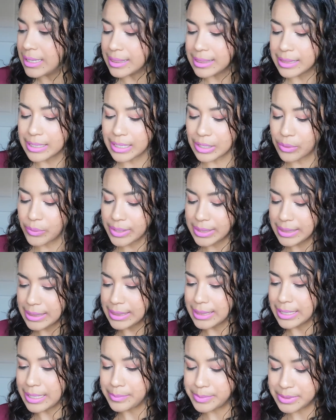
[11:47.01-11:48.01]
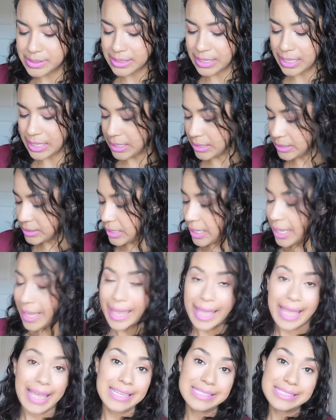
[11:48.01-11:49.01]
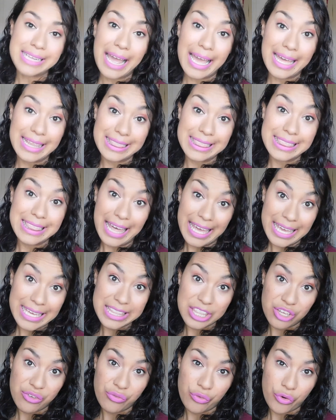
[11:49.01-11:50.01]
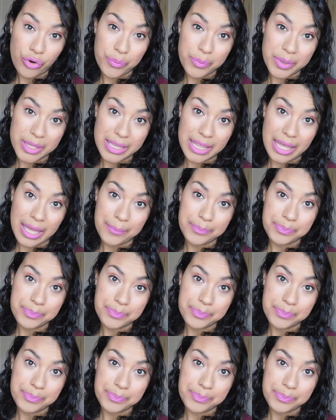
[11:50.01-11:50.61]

liquid lipsticks and I like the formula